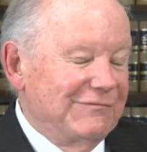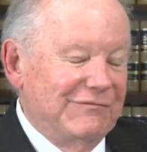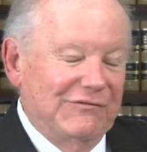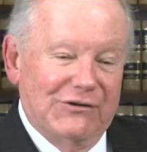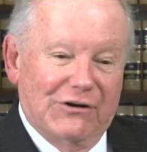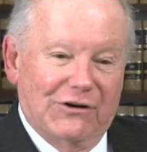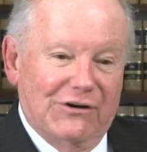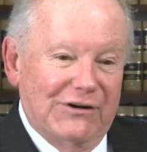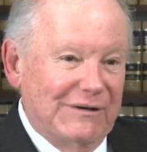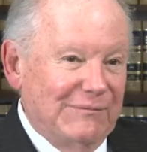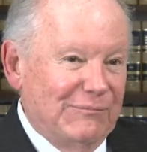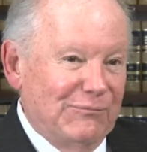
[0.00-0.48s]

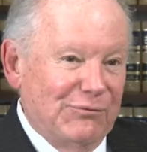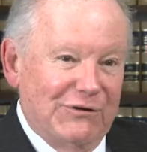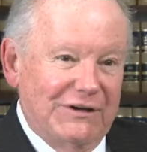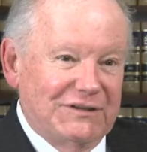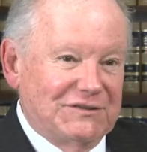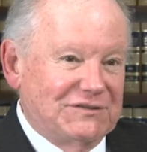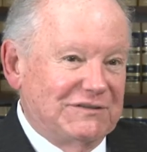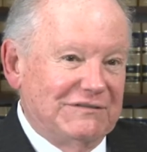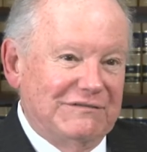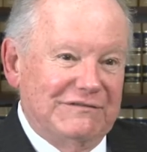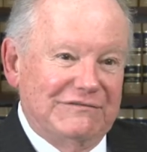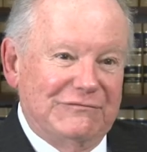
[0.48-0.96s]
very
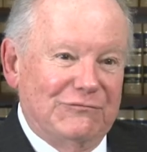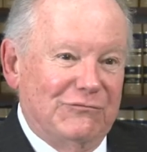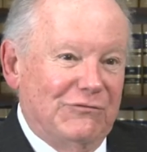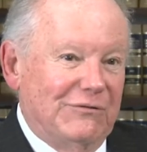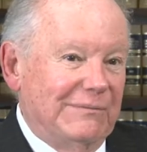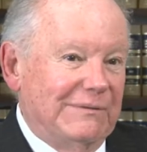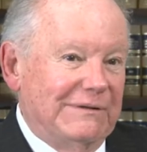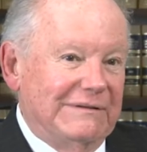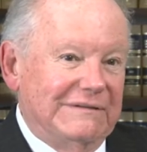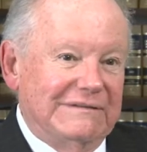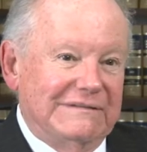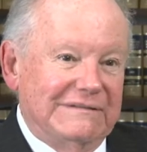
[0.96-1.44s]
impressive
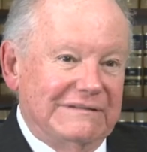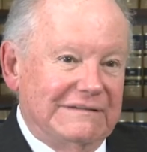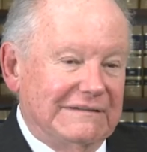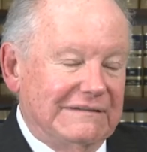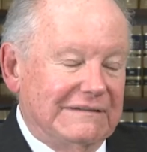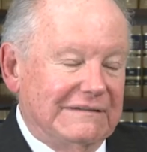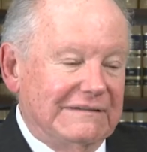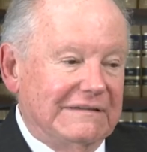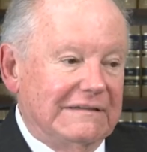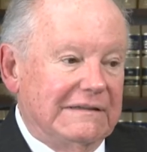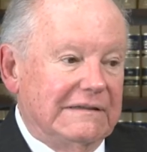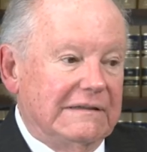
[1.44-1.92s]
woman. Yes.
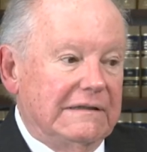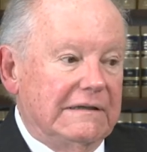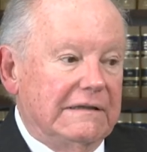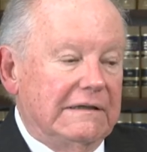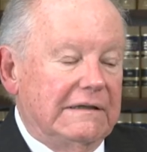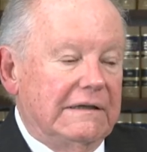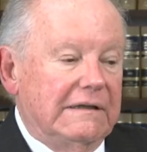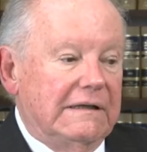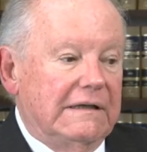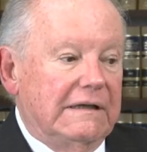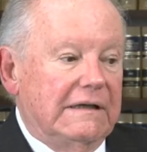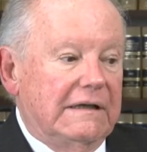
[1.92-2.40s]

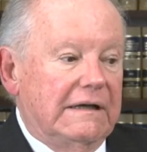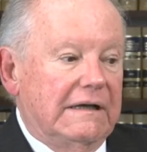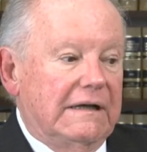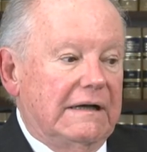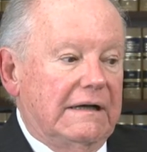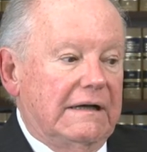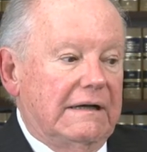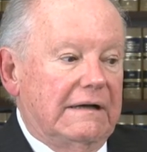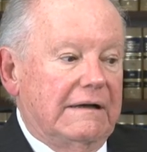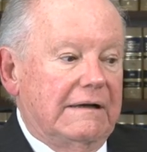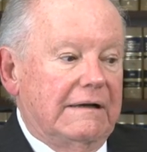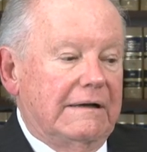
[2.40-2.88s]

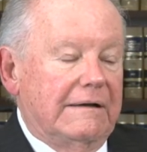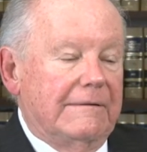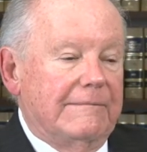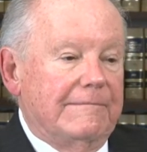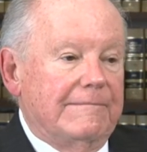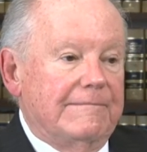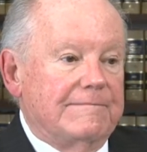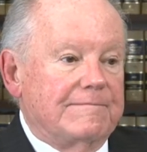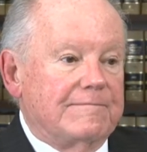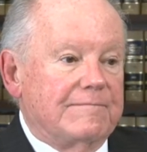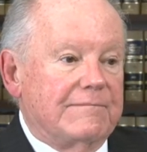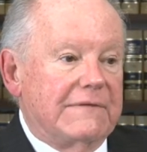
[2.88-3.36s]

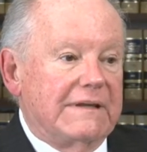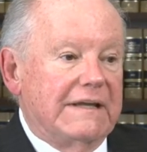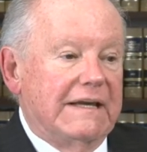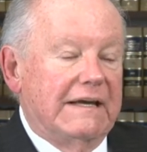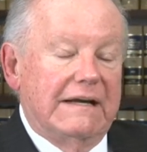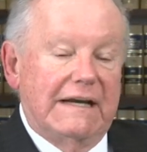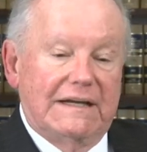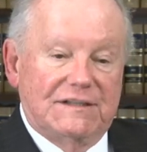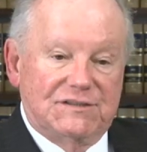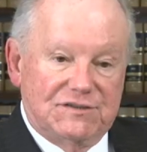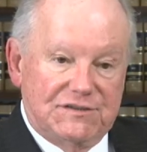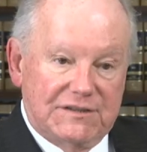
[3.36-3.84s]
Um,
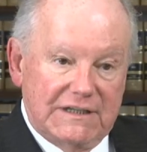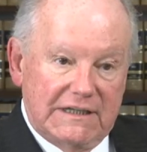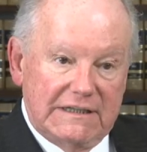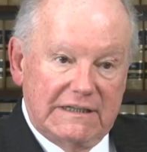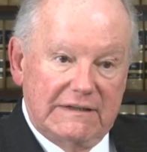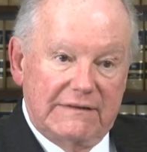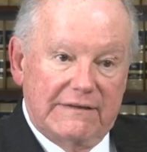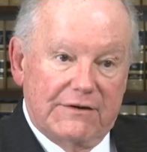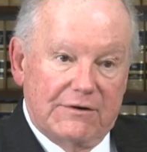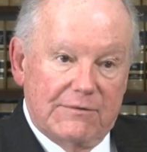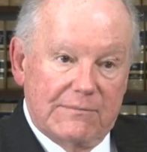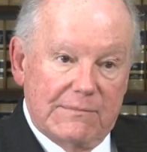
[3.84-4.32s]
and I
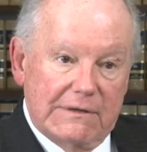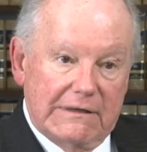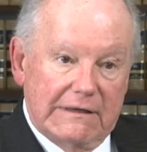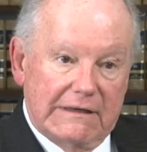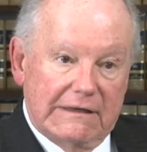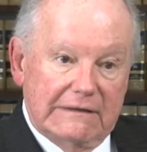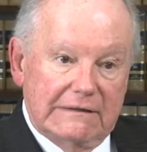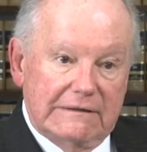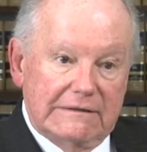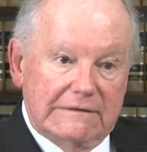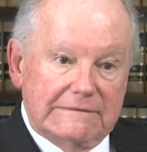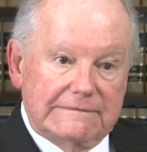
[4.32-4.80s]
studied their
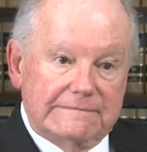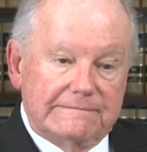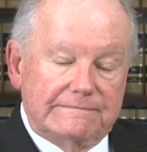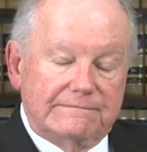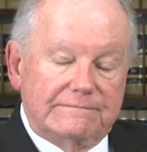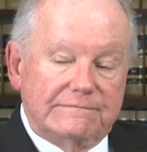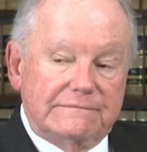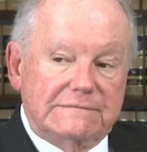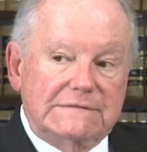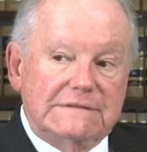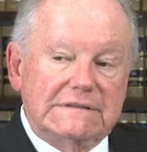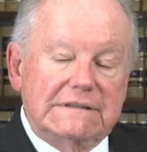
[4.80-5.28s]
model.
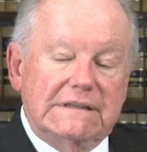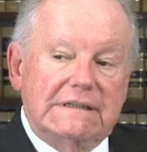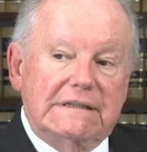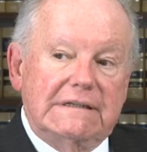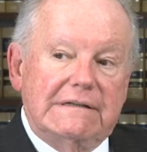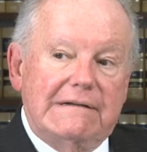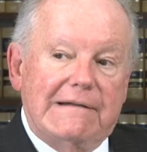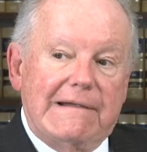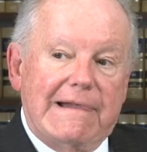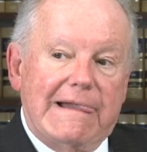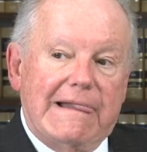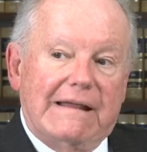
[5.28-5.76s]

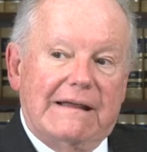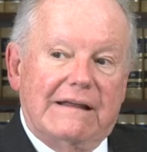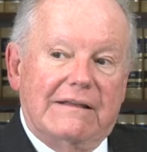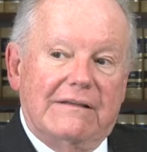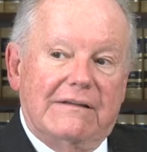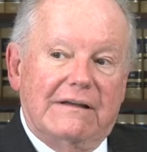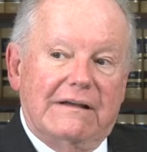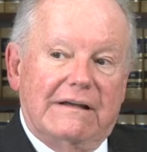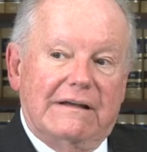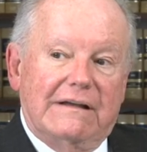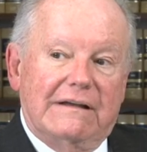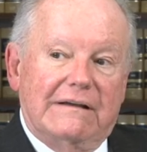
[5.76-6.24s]

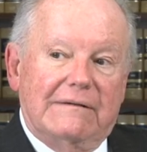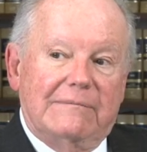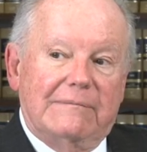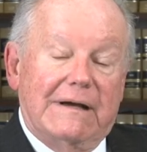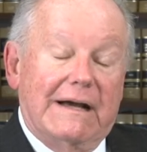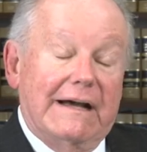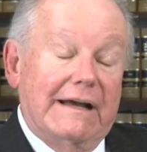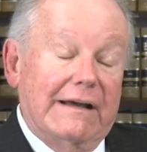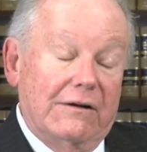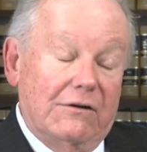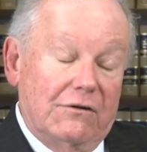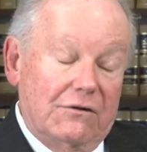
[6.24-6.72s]
Um,
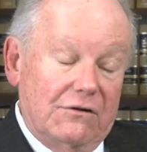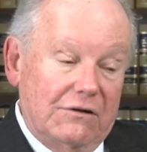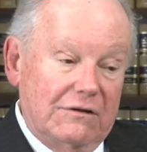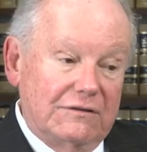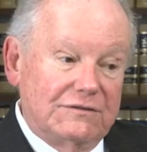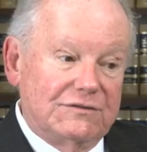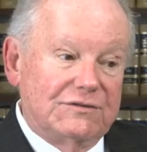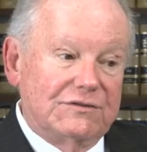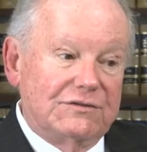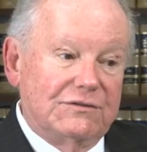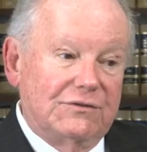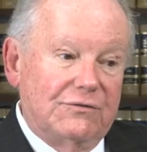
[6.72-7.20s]
I
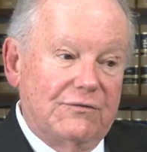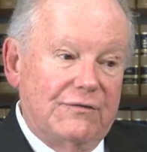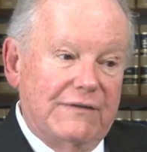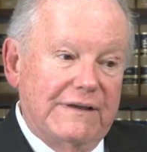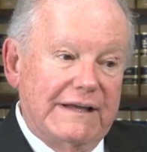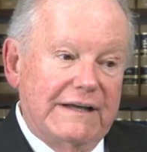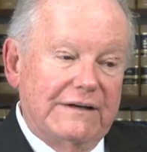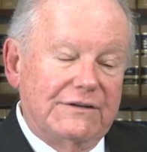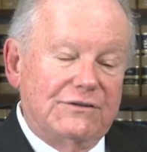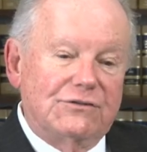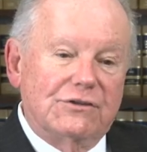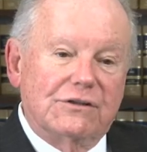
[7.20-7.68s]
also
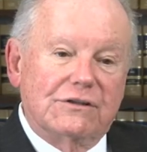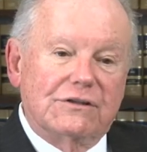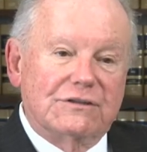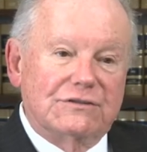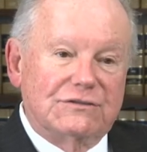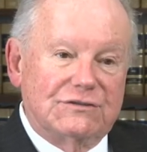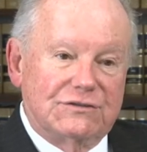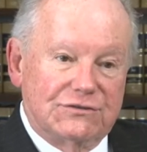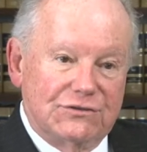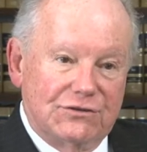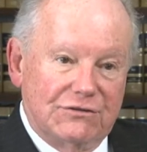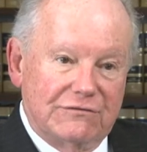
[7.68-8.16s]
then took
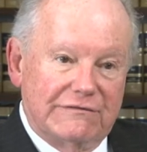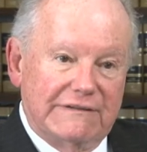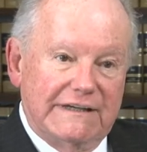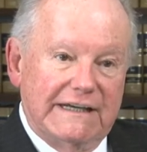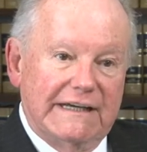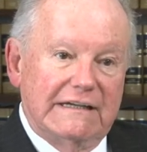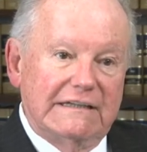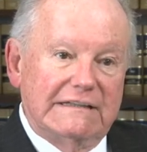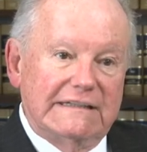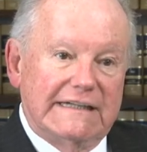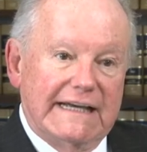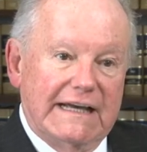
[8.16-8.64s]
a
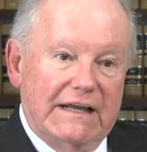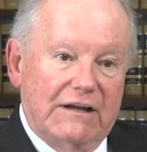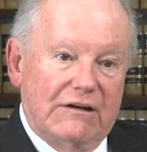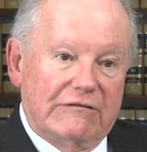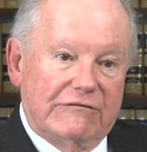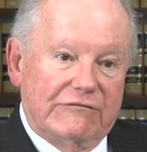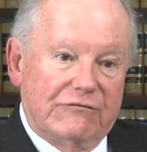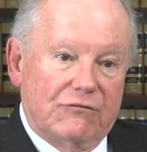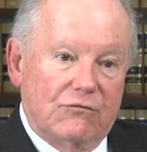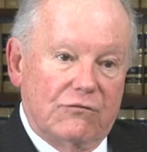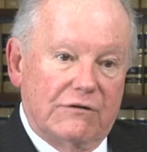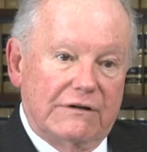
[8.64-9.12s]
survey in
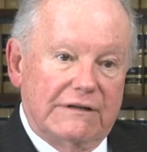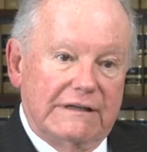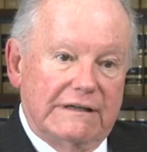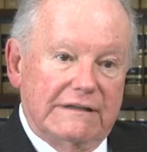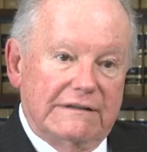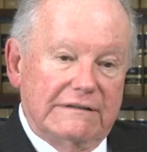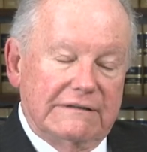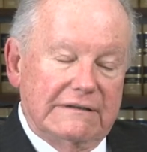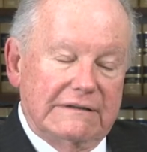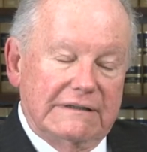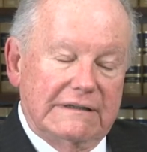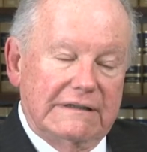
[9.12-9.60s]

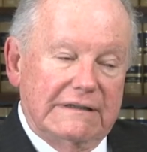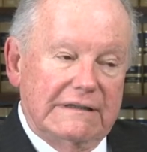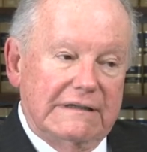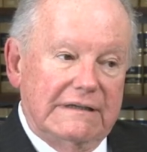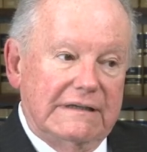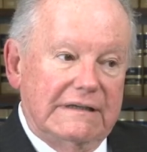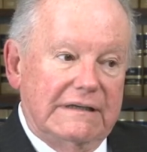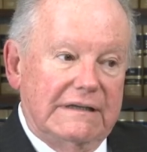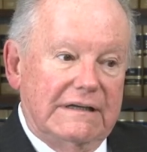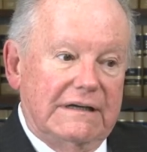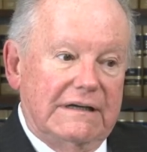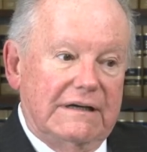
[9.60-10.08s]
California
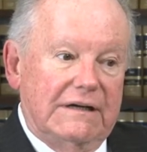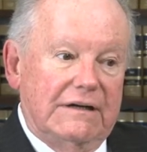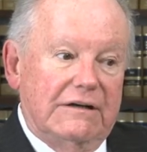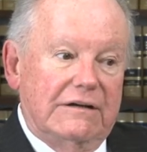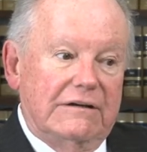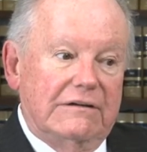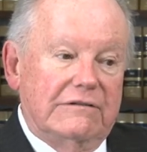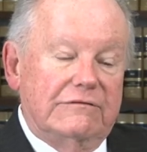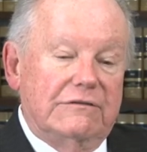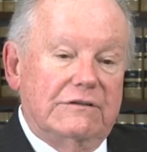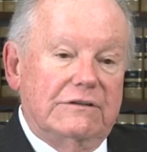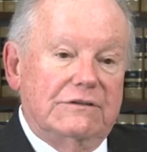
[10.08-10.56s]

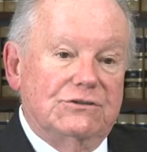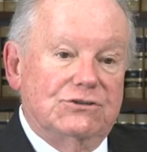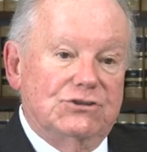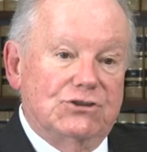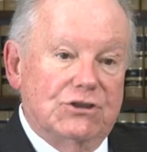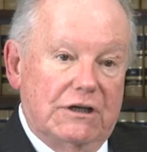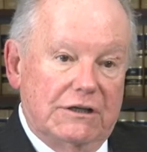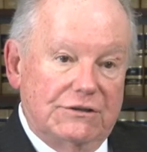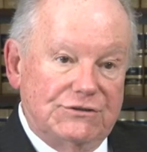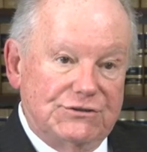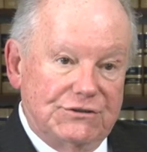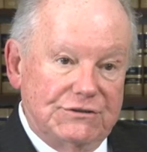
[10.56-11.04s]
of
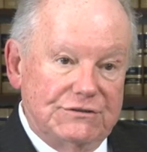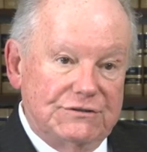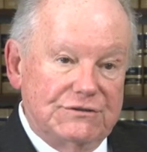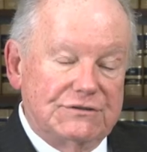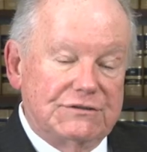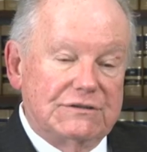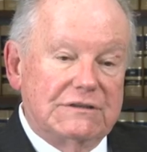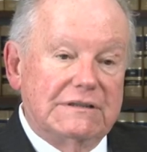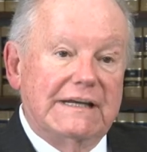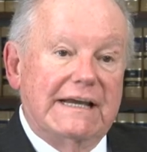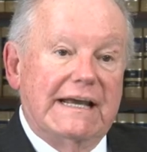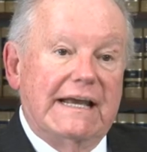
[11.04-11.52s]

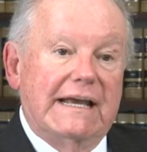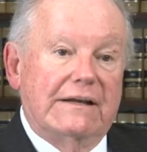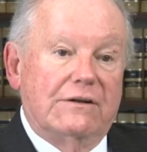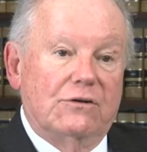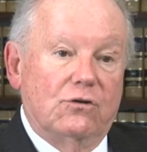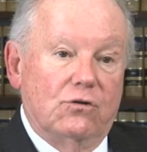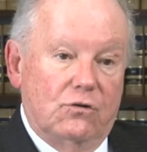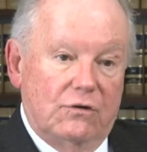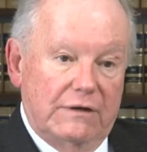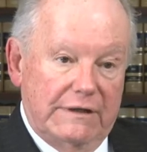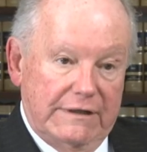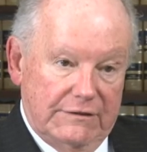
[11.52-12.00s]
judges
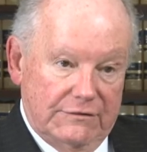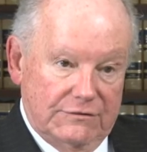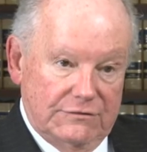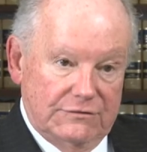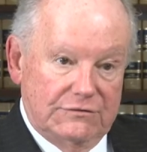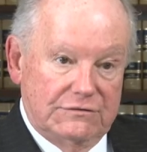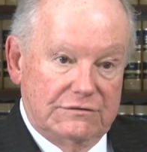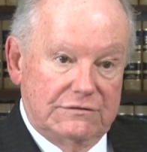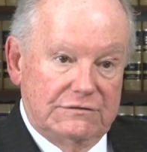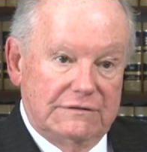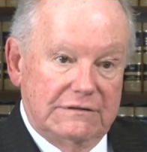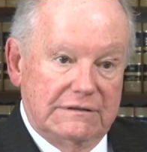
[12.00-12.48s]
and
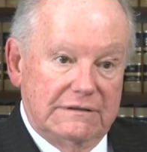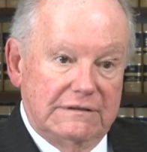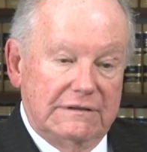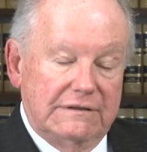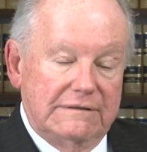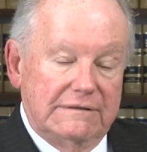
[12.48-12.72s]
lawyers